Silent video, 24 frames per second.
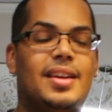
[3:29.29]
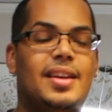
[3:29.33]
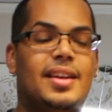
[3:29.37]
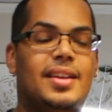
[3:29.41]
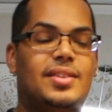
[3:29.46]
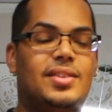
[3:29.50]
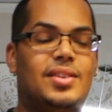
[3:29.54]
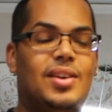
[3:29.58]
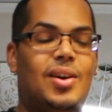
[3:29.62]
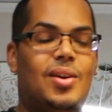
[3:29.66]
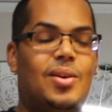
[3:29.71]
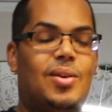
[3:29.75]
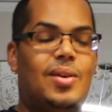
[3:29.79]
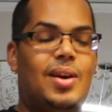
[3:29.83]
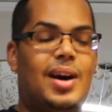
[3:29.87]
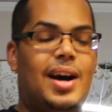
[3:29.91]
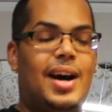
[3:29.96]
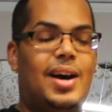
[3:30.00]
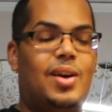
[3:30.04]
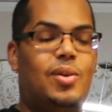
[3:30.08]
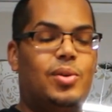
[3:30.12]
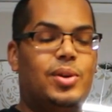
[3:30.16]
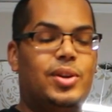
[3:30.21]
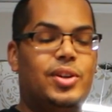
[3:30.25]
So
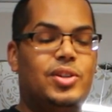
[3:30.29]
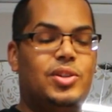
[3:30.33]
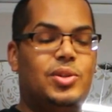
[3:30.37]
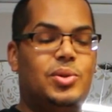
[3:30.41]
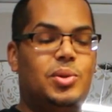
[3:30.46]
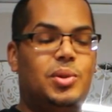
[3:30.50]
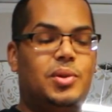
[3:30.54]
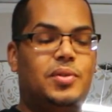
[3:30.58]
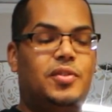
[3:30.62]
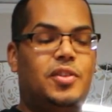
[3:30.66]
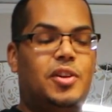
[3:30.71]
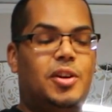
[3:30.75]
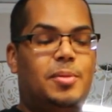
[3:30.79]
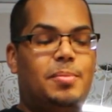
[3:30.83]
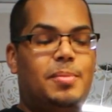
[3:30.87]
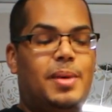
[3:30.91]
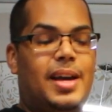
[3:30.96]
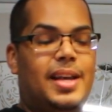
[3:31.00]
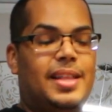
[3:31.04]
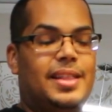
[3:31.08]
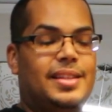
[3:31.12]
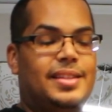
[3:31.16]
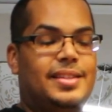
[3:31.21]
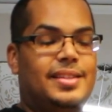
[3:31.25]
I ordered 2 of them,
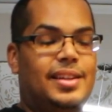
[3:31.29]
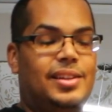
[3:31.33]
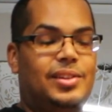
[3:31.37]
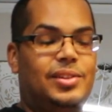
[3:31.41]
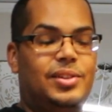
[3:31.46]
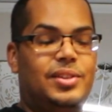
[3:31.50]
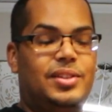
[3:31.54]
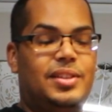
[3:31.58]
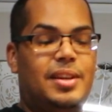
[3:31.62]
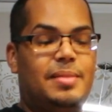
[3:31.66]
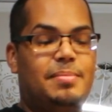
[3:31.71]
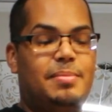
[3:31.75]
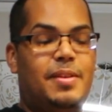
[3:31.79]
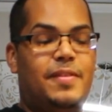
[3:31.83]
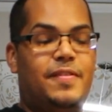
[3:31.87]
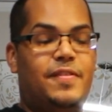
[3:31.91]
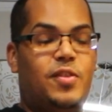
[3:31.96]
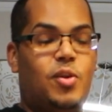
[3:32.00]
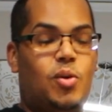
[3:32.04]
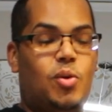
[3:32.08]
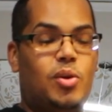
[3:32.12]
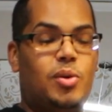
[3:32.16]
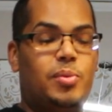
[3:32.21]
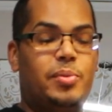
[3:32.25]
and the seller sent me
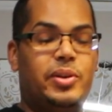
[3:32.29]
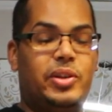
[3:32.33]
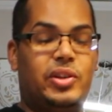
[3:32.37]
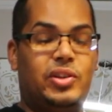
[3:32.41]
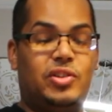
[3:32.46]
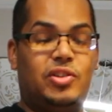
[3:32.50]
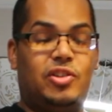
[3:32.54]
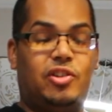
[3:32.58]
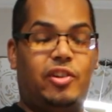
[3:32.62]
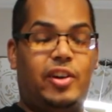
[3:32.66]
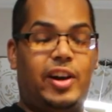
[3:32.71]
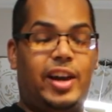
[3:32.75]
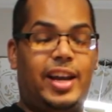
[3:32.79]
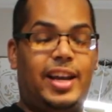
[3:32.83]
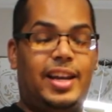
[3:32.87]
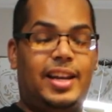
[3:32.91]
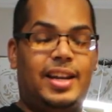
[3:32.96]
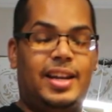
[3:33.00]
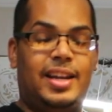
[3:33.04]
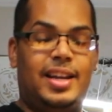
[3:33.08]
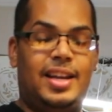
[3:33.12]
4, which is great.